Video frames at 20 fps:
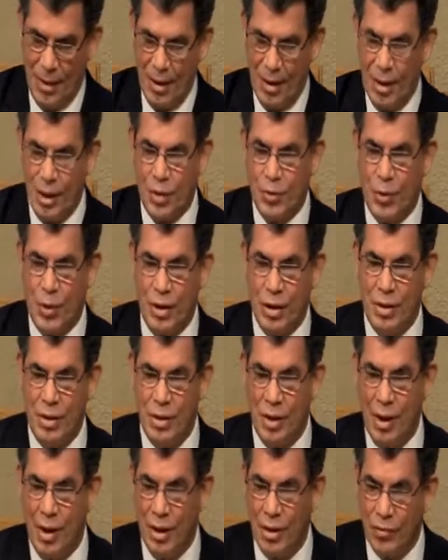Let's pray
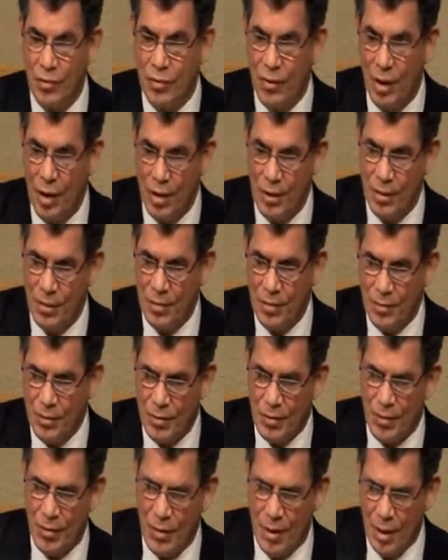together. Father,
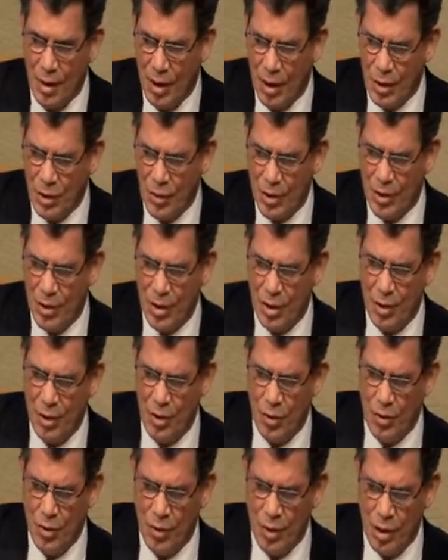as we study
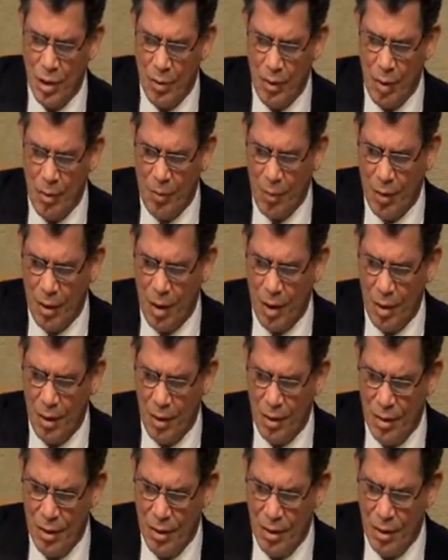your word, we pray
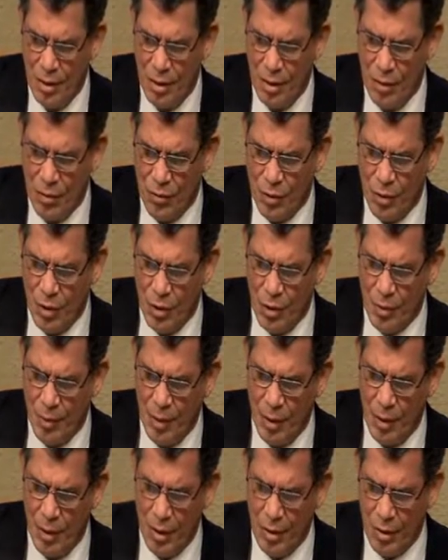for your
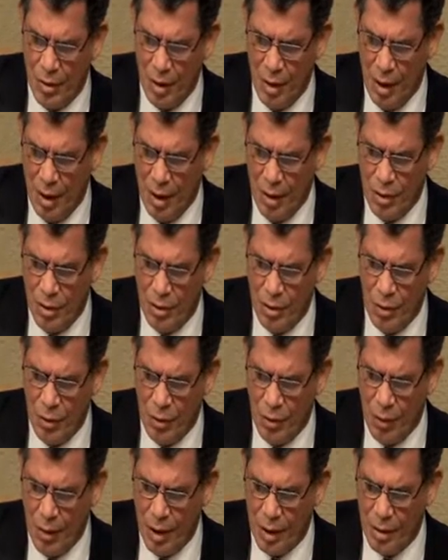Spirit to guide and to
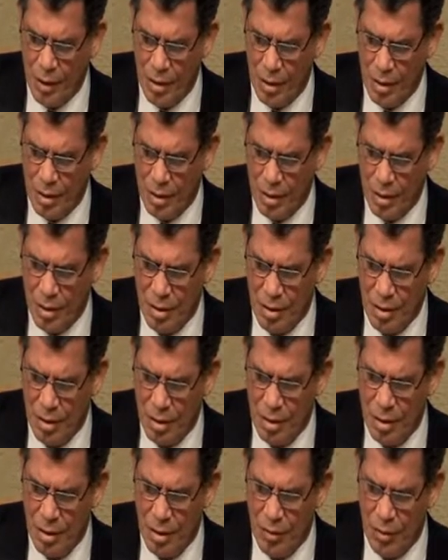direct us.
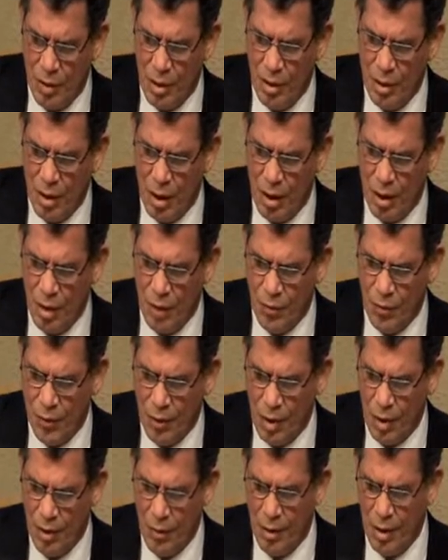We thank you for
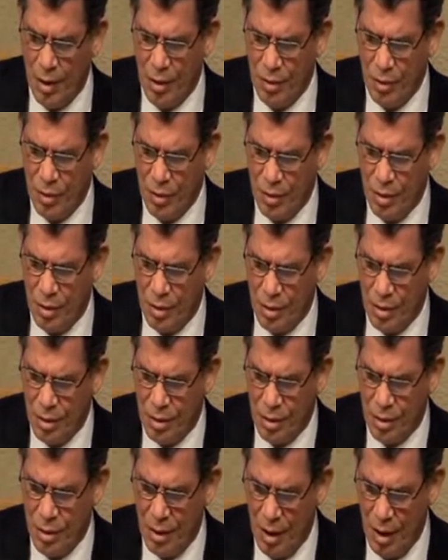hearing us in
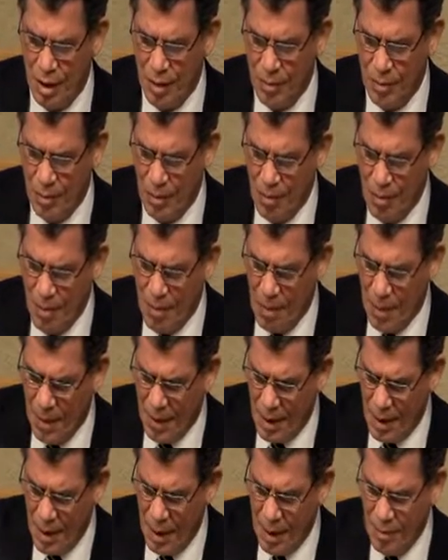Jesus' name.
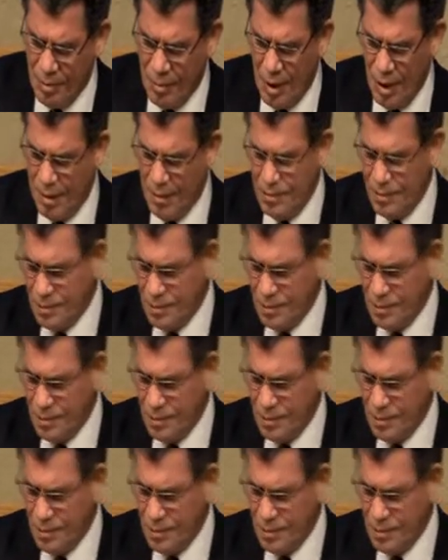Amen.